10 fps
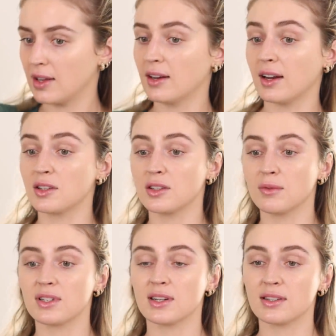And it actually
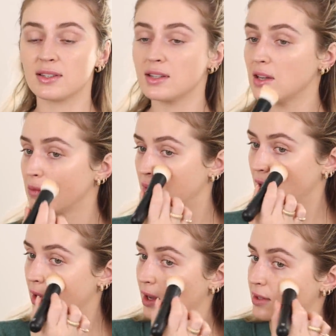wasn't as deep
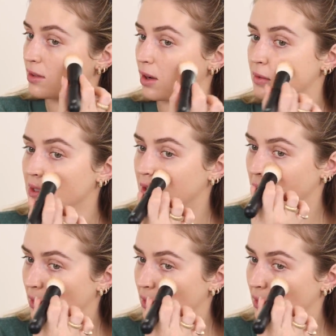as I thought it was gonna